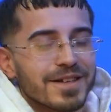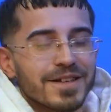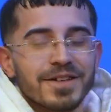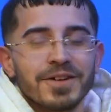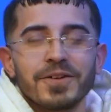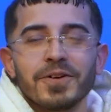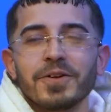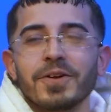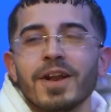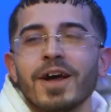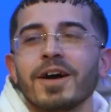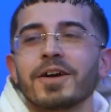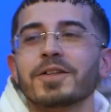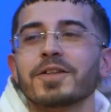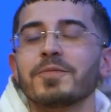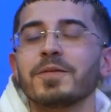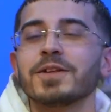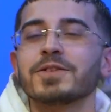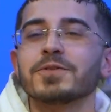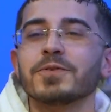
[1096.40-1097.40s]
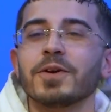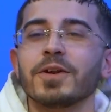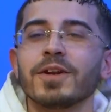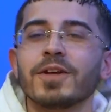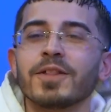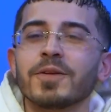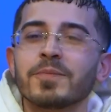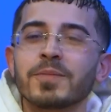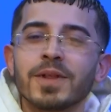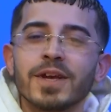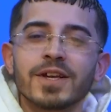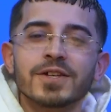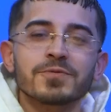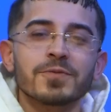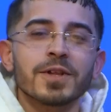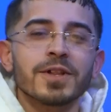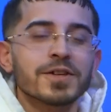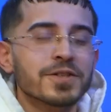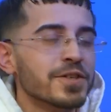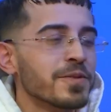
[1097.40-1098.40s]
Knock them into another place
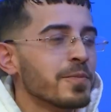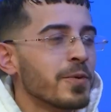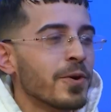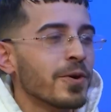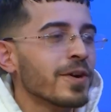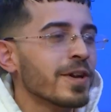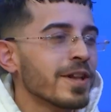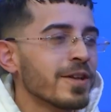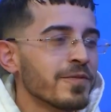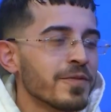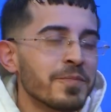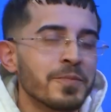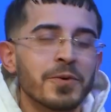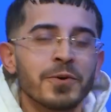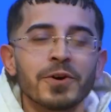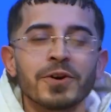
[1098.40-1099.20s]
where they're supporting even more.